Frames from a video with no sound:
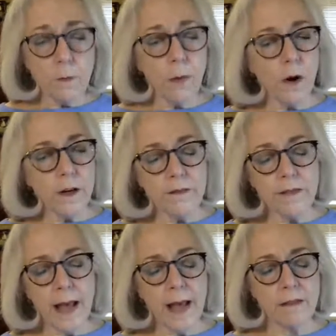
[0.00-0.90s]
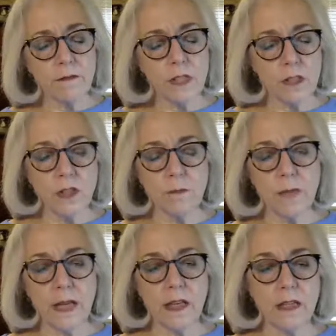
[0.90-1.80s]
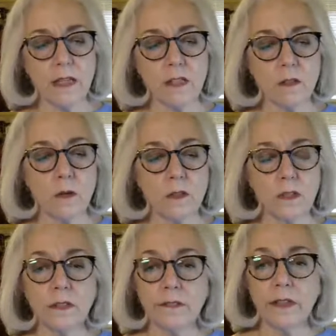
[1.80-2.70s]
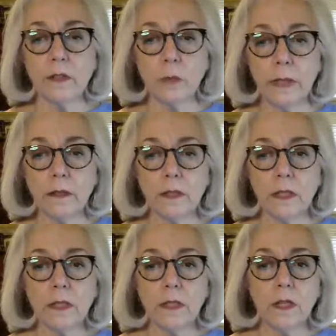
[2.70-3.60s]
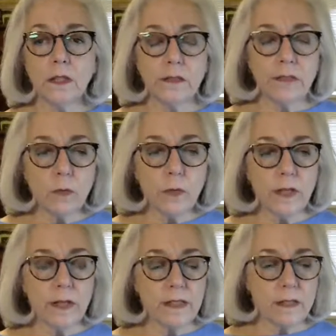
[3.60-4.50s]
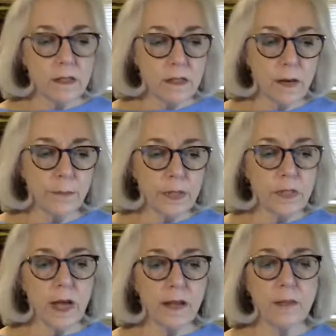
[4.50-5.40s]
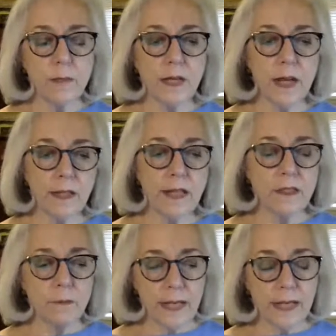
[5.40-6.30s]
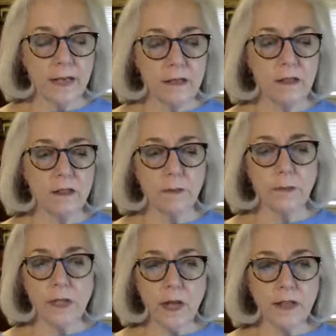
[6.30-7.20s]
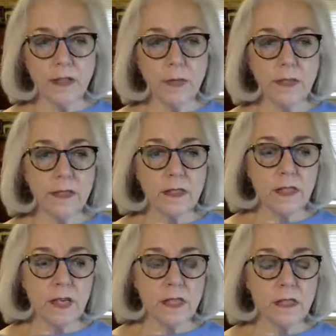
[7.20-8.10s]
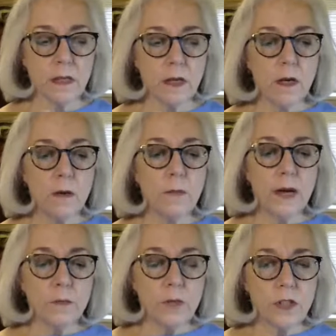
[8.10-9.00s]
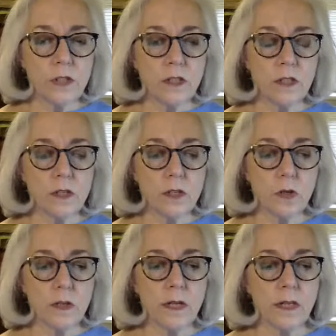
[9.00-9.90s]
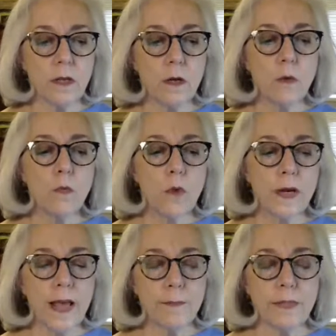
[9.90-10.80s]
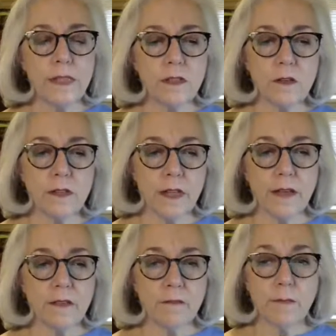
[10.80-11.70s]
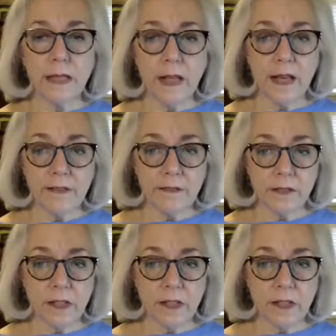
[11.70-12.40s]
Part of that decision making is called a living will. A living will is a separate document. I like to make it as a separate document that says my wishes concerning what happens near the end of my life.